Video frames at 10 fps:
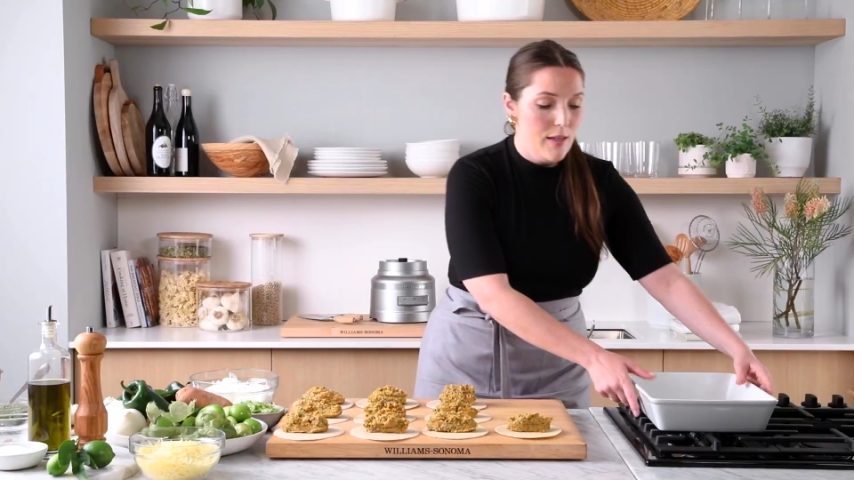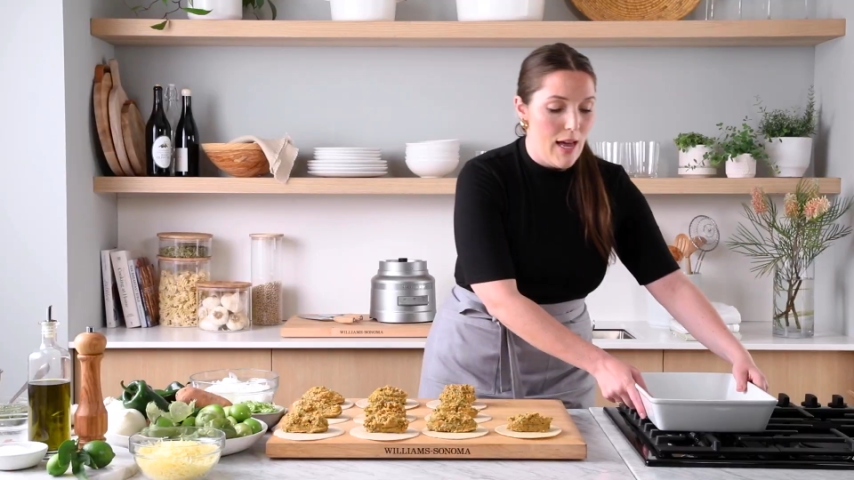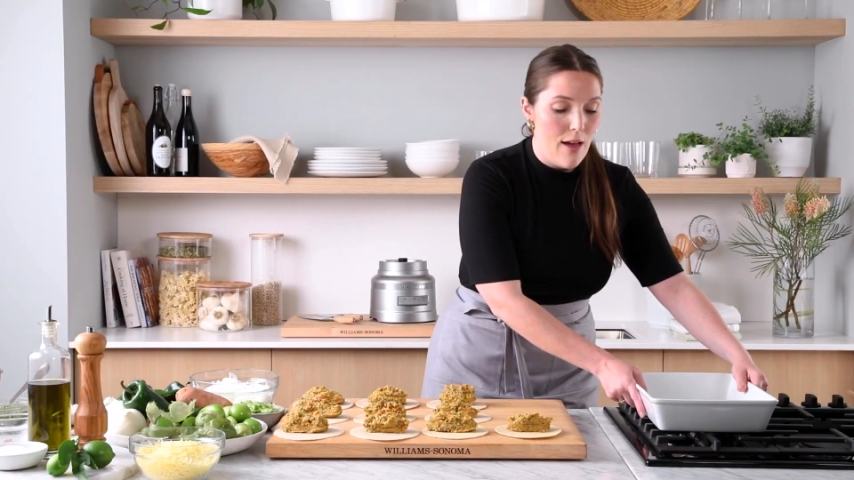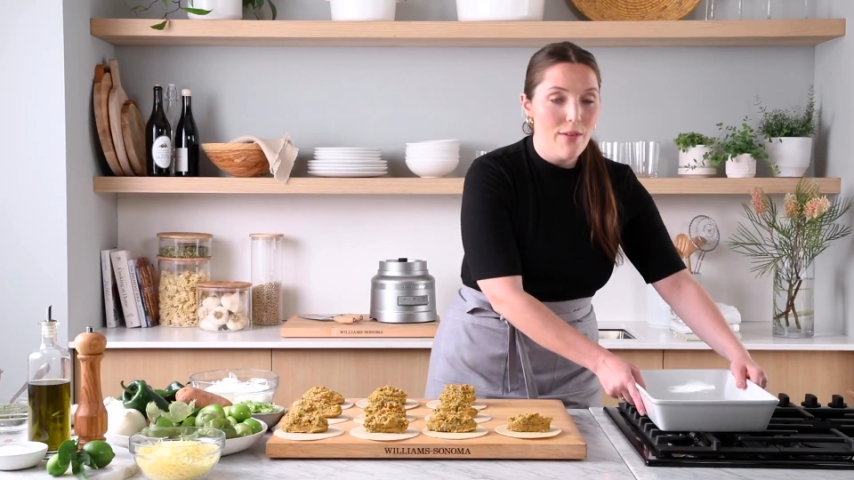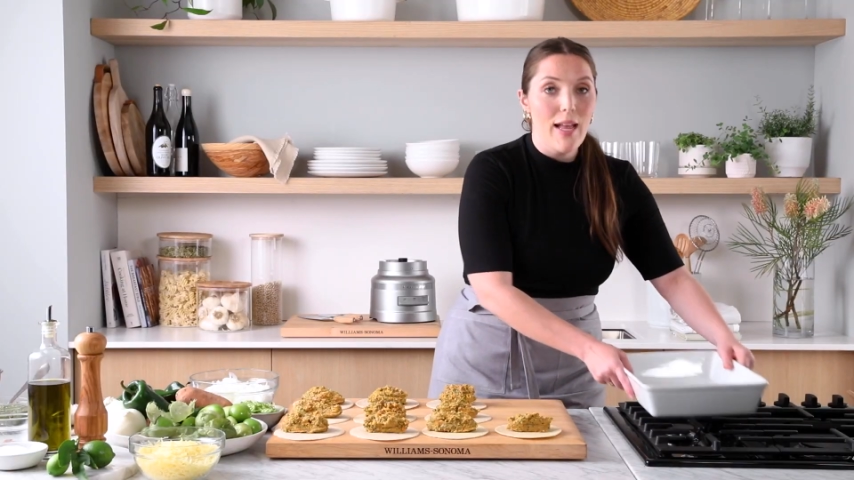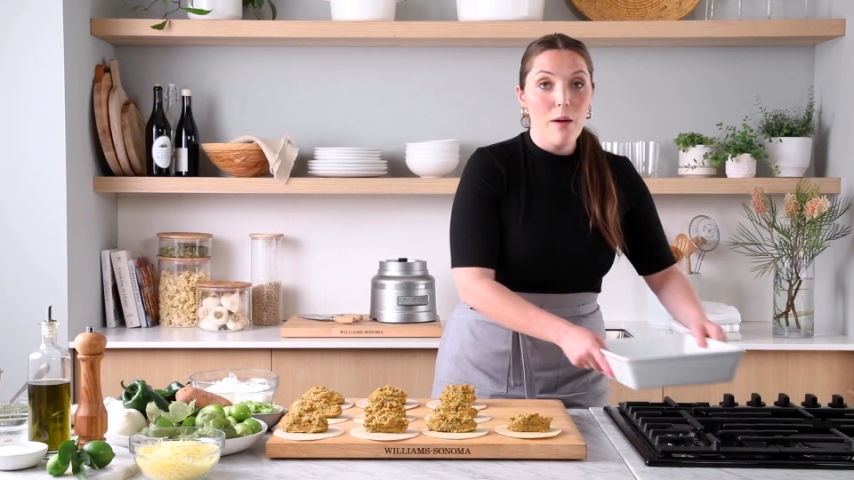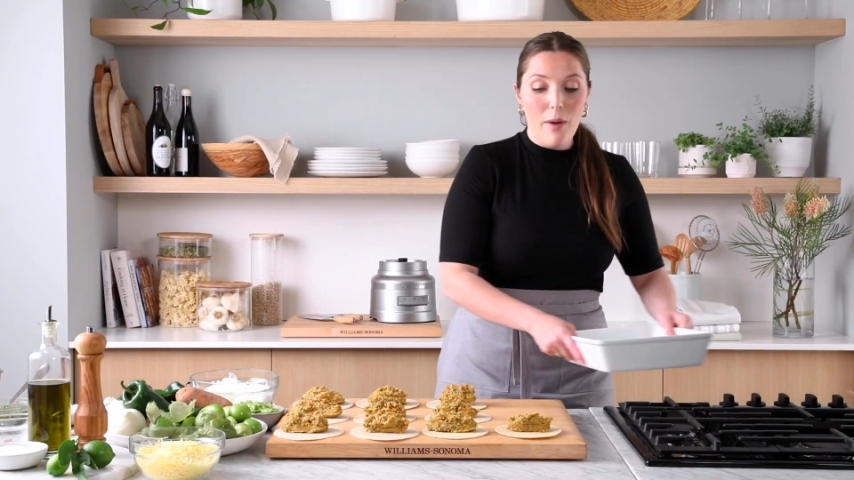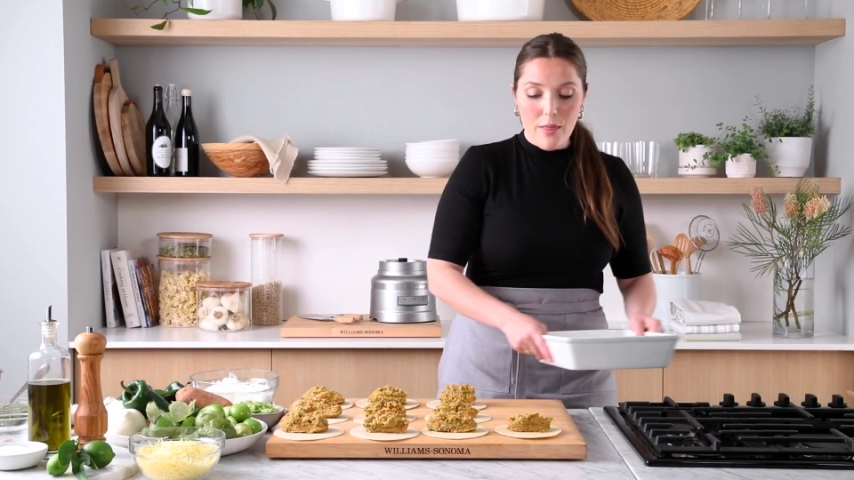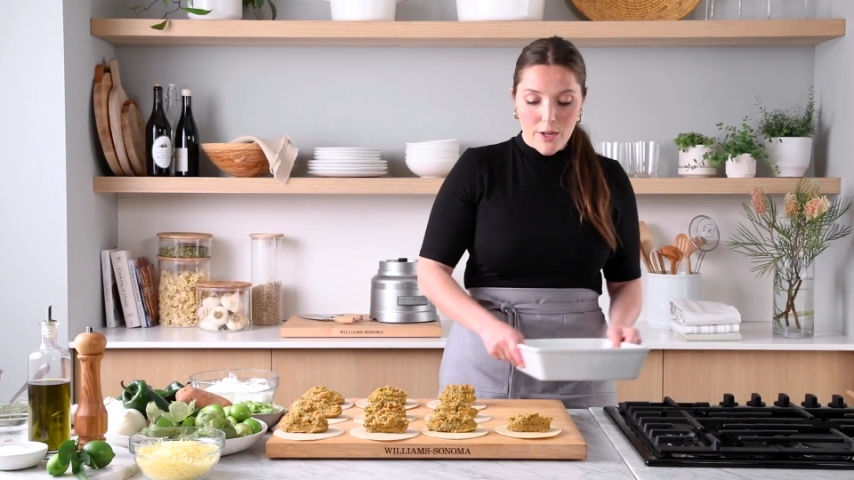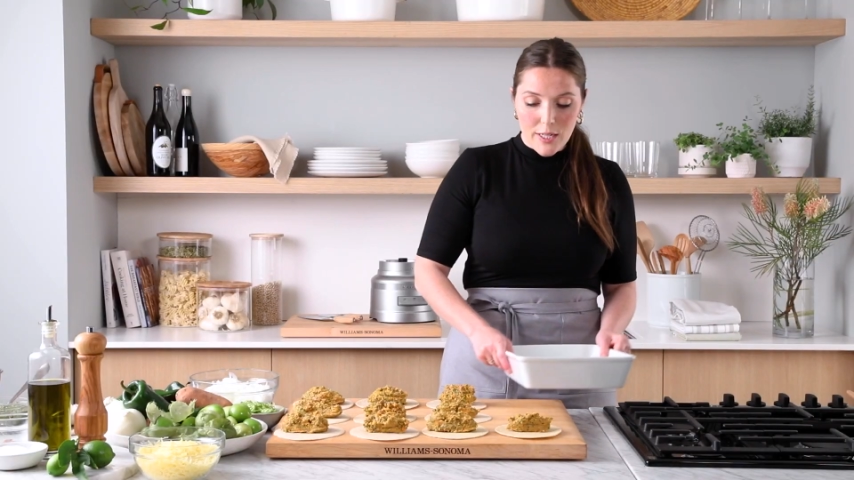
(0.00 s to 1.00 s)
I have a
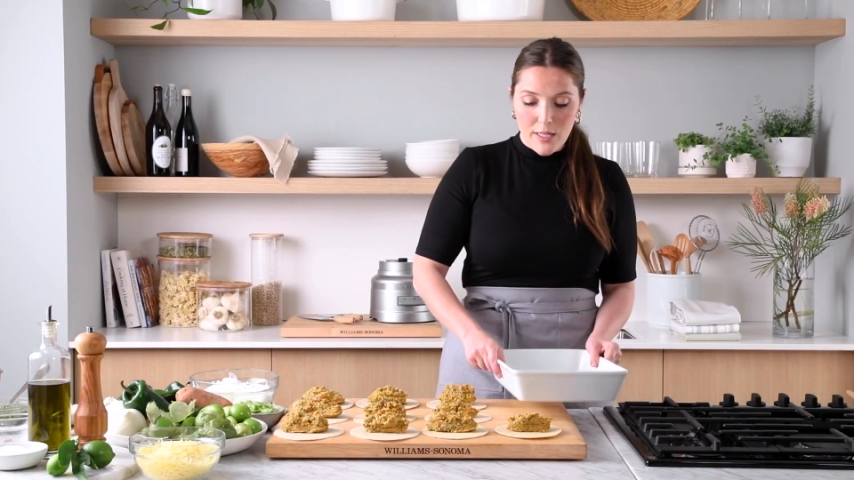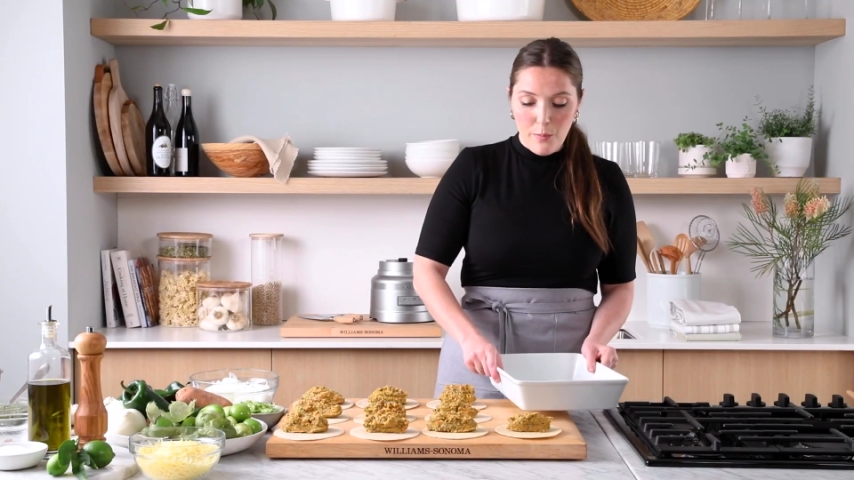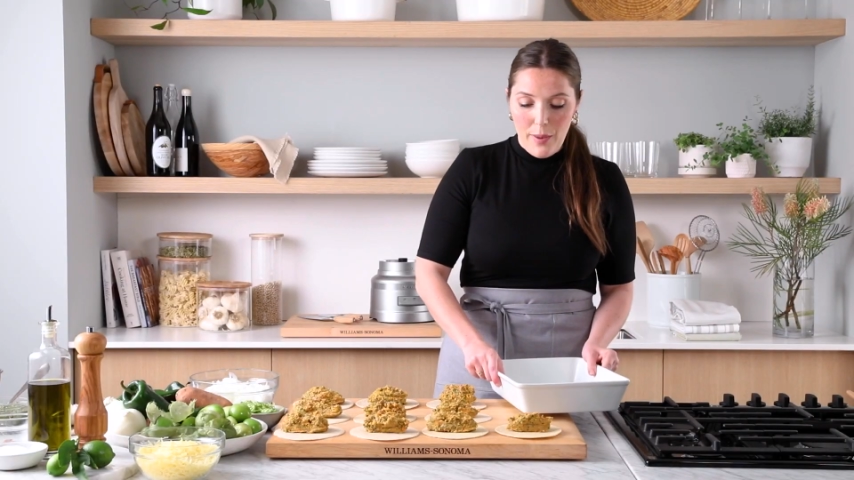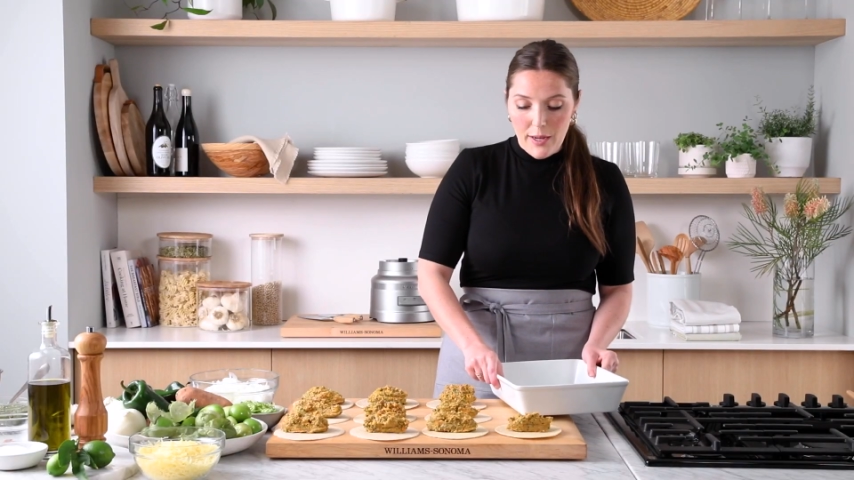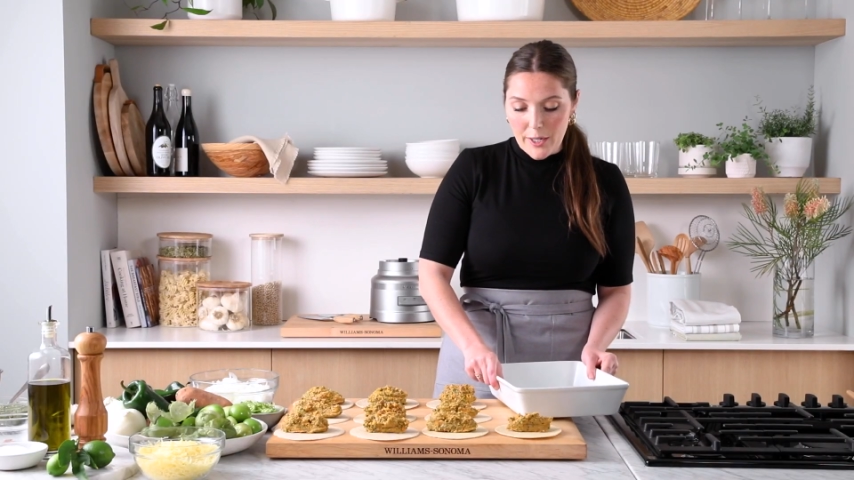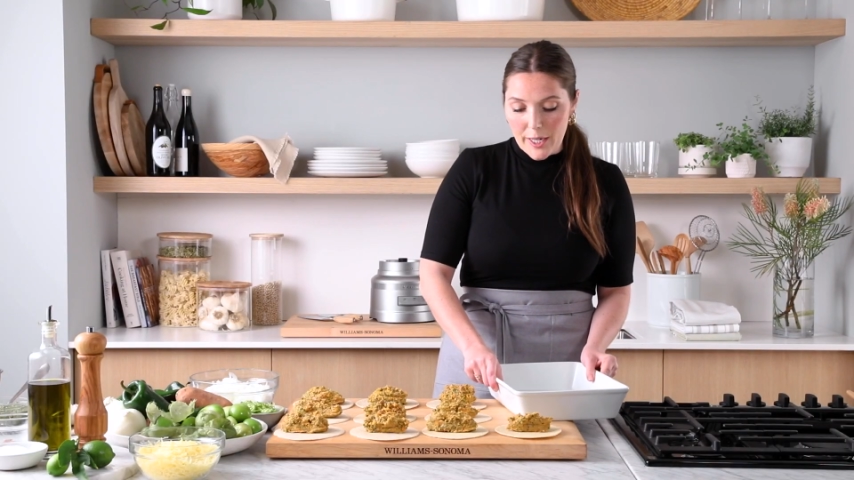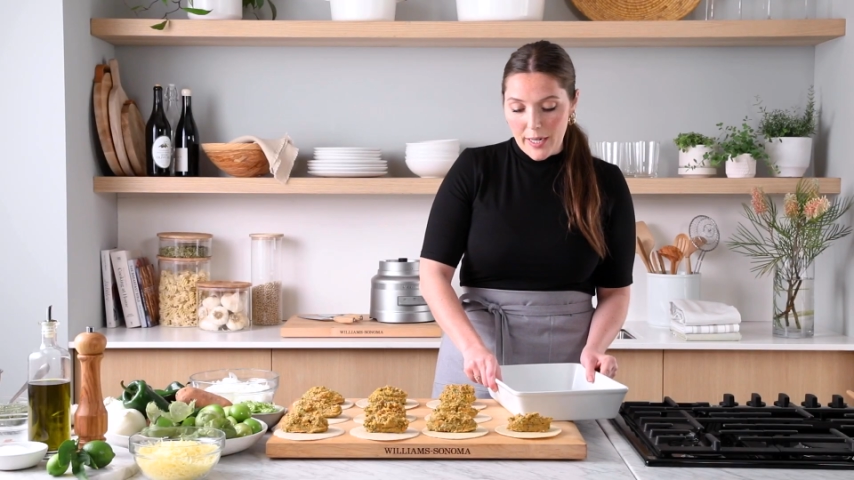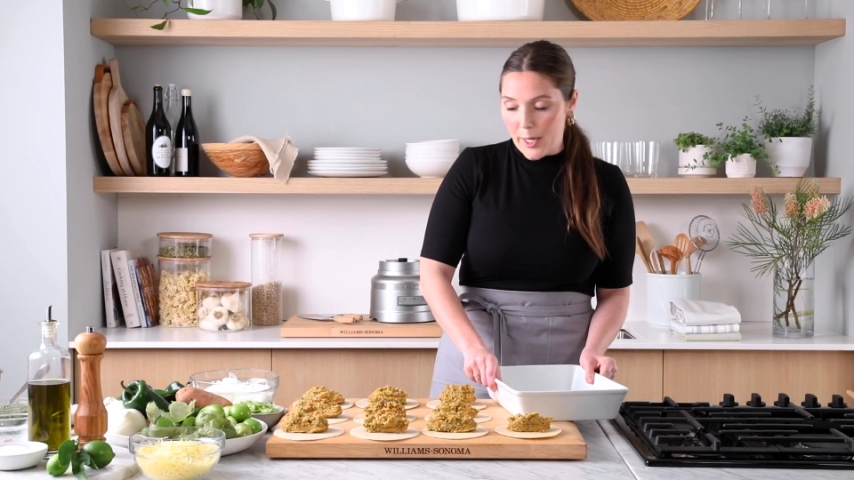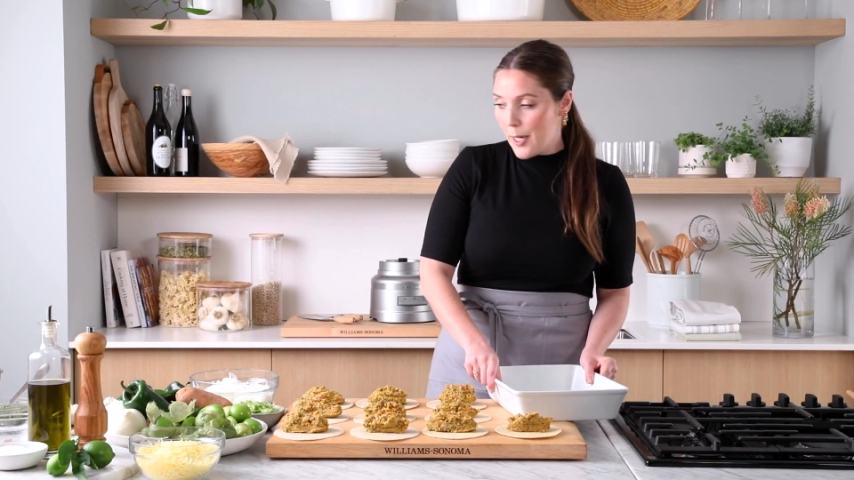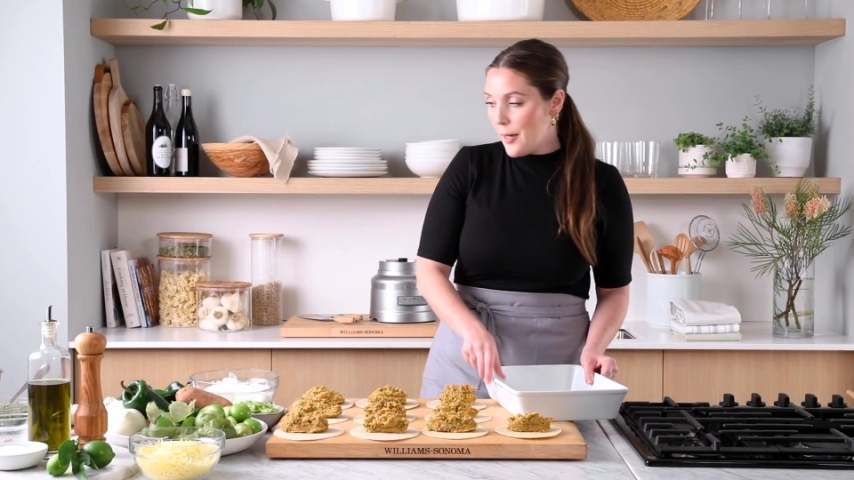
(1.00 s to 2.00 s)
9x13 baker
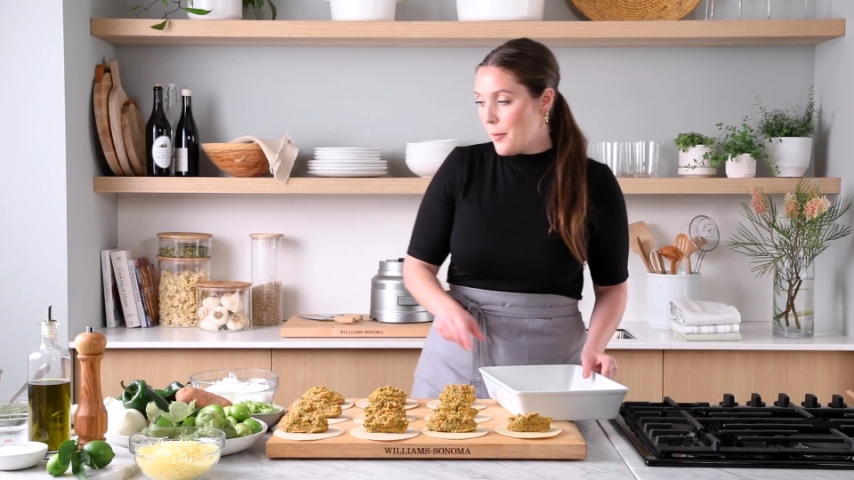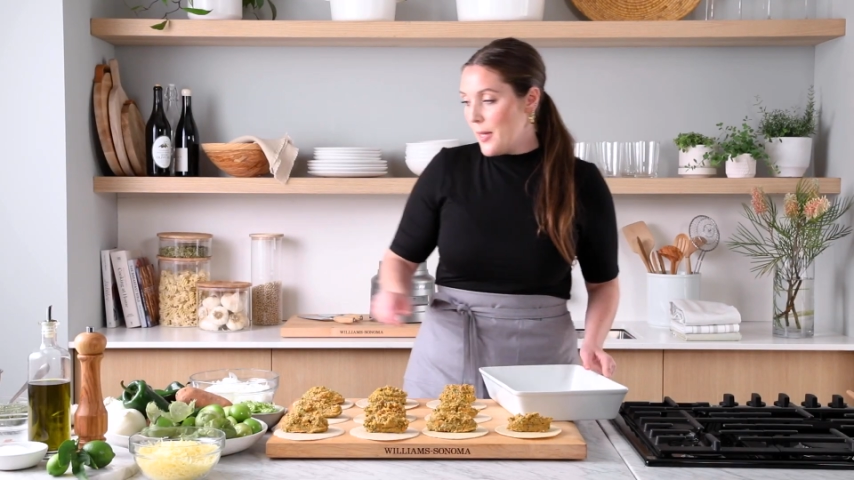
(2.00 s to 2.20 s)
here.